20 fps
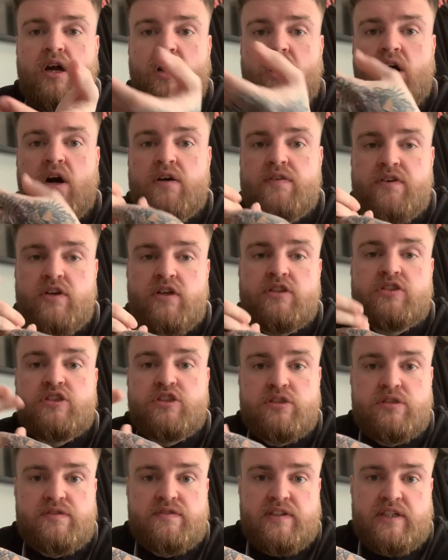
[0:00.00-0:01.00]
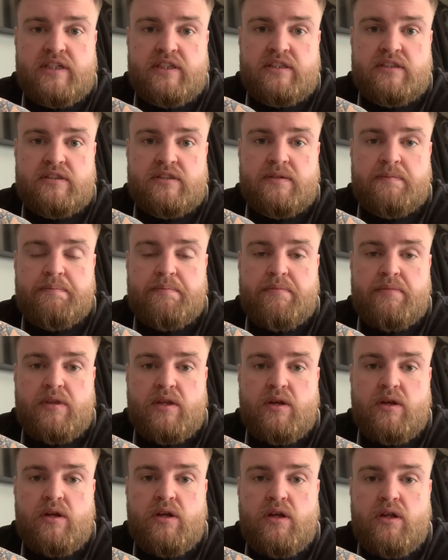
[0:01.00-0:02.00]
I've heard two things.
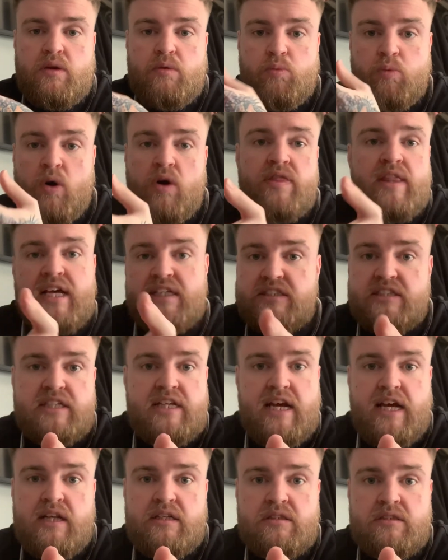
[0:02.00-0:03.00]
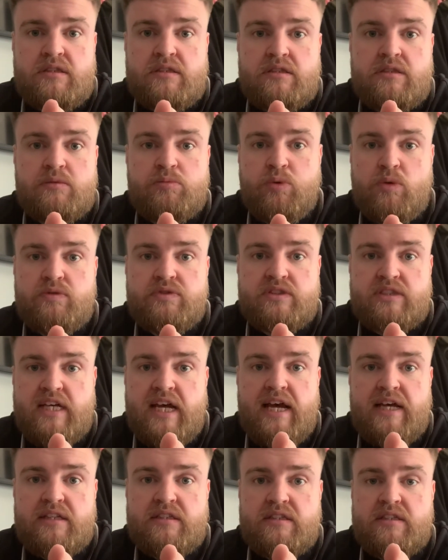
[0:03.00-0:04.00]
One, that's the end. The wolf's
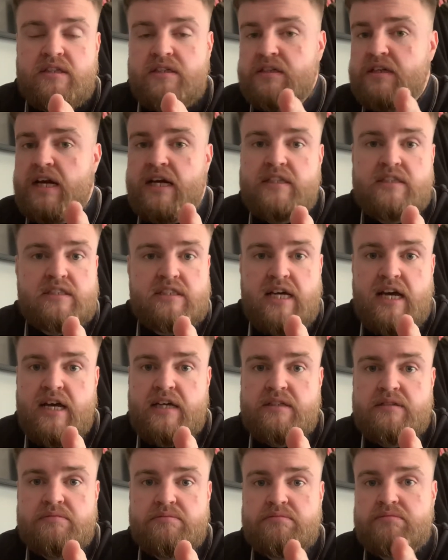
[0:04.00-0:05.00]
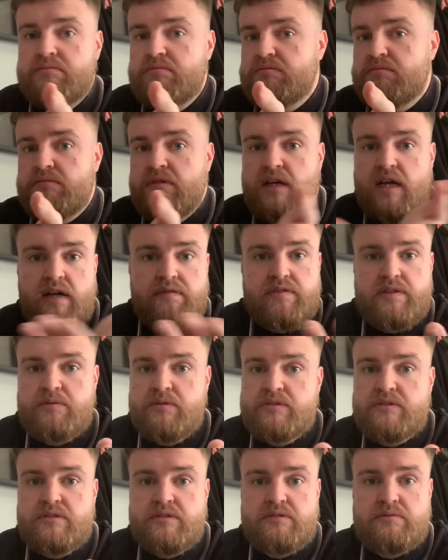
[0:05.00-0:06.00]
dead, nan's dead,
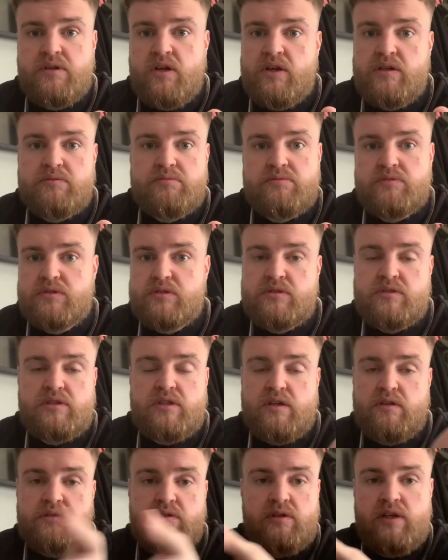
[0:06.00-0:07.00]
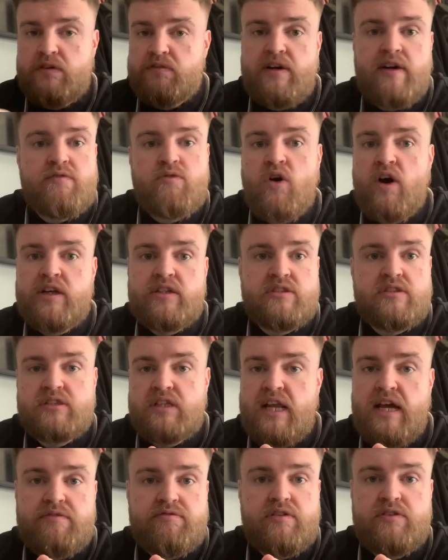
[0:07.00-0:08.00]
everyone's like, Little Red Riding Hood's
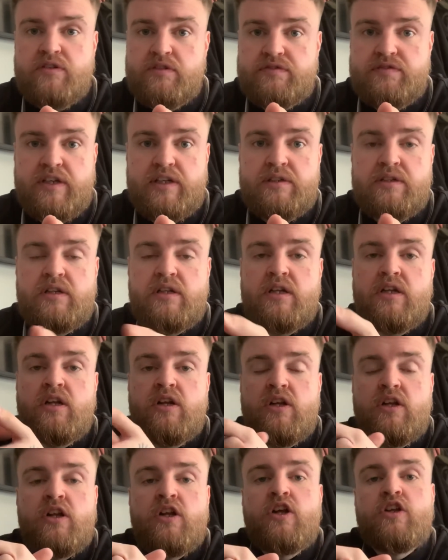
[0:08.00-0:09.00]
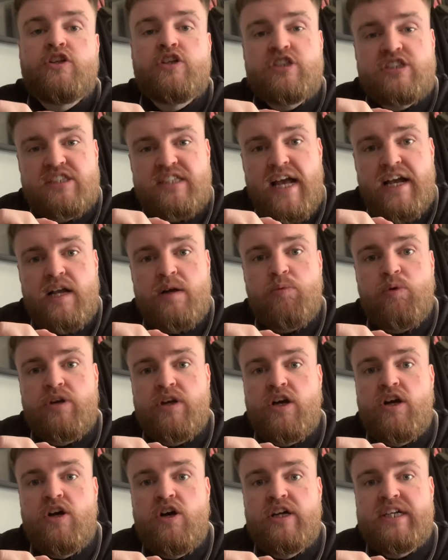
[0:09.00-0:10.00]
left with nothing. The second one
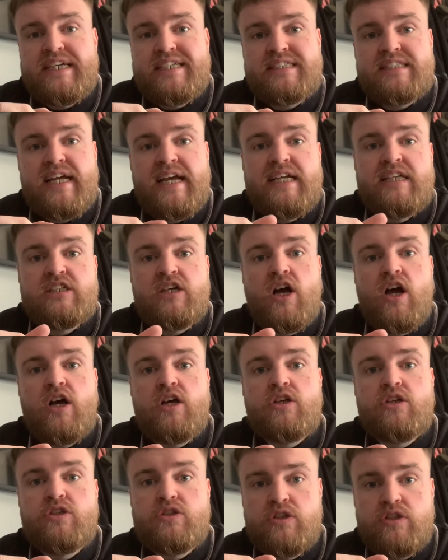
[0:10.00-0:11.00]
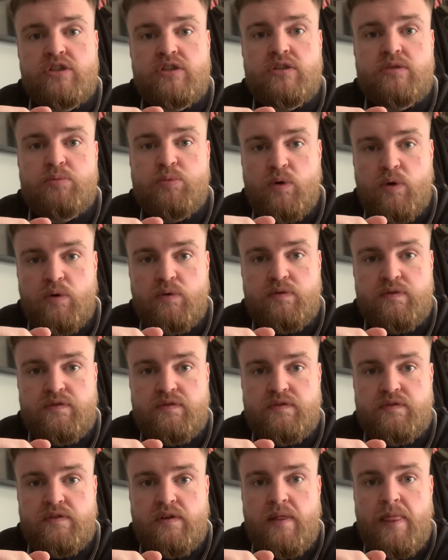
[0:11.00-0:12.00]
I heard is they gut the
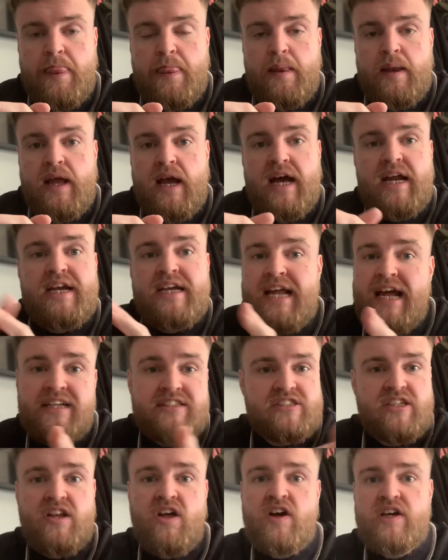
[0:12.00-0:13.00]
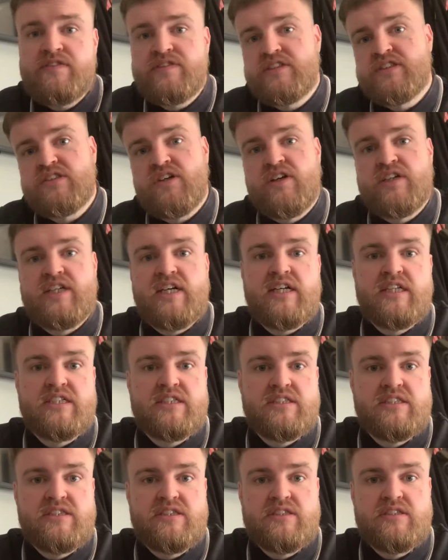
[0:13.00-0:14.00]
wolf and nan's alive inside her.
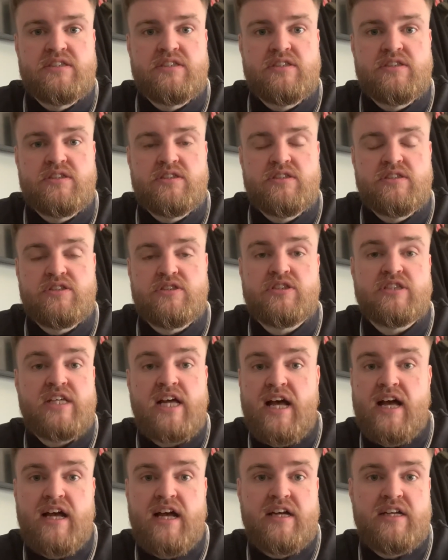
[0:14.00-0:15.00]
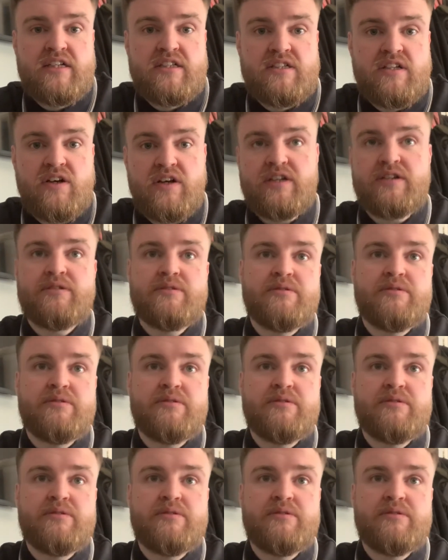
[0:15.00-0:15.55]
Just there, like,